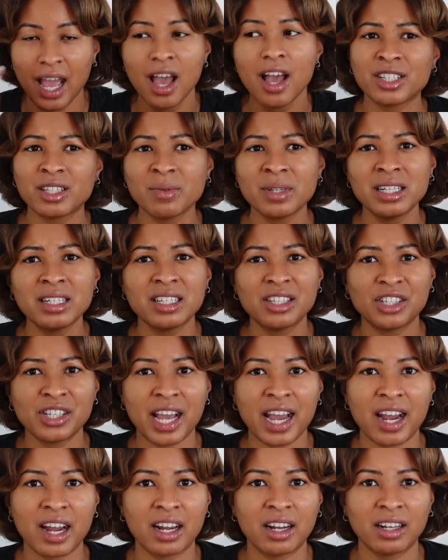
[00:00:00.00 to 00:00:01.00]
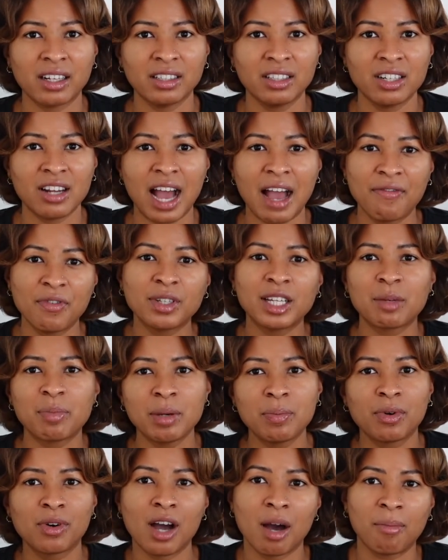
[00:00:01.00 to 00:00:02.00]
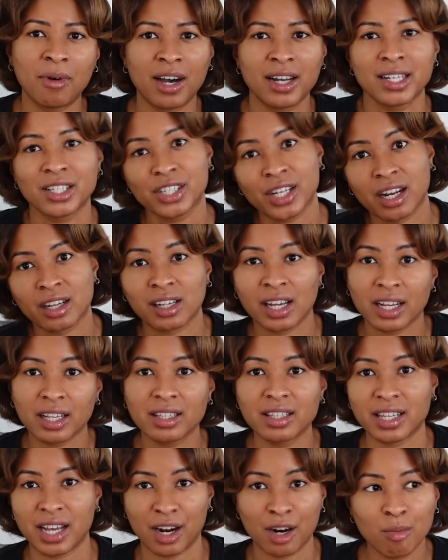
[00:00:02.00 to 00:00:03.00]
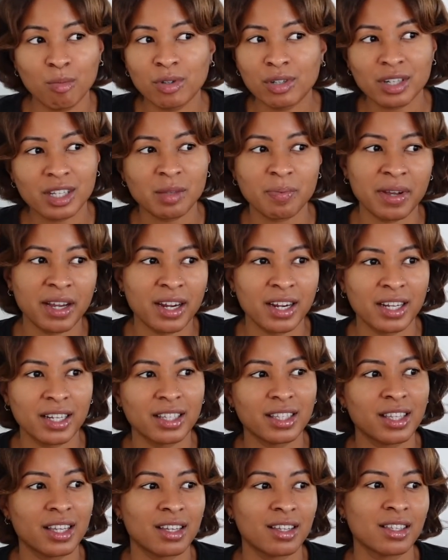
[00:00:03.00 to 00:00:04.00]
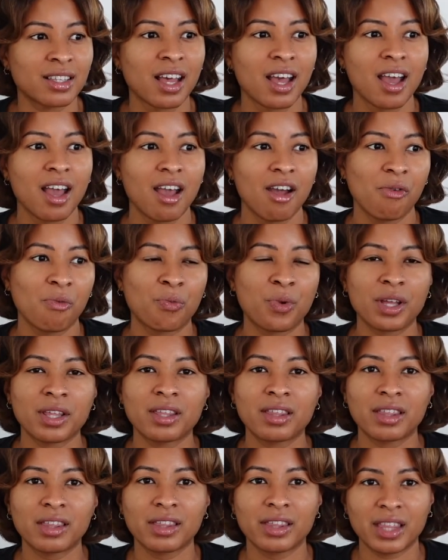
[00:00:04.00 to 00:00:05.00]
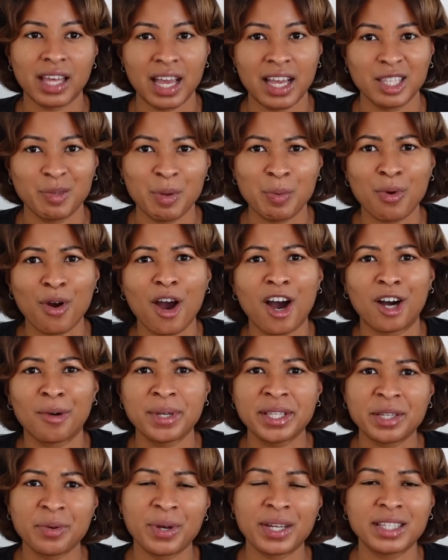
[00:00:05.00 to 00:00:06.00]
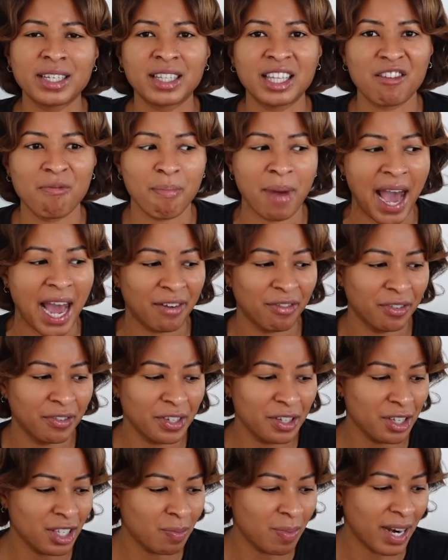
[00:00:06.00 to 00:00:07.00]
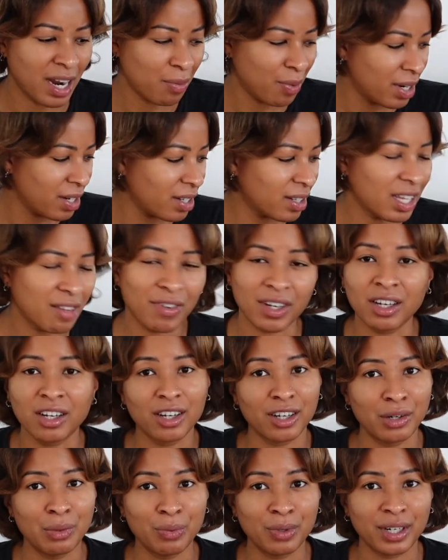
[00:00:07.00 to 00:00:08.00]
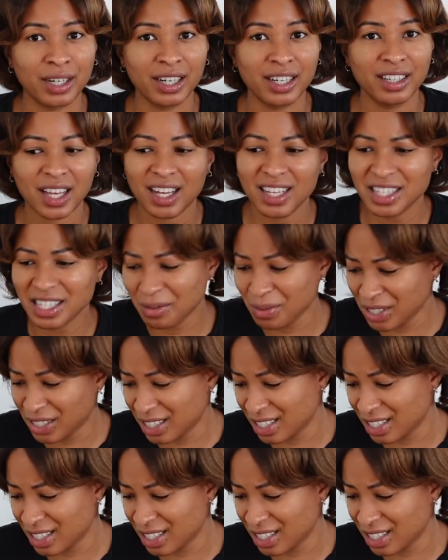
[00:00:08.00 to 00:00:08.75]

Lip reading: just wanted to share, you know, I feel like people come on and share like terrible experiences with things. People are always quick to leave bad reviews, but I wanted to leave a good one because it was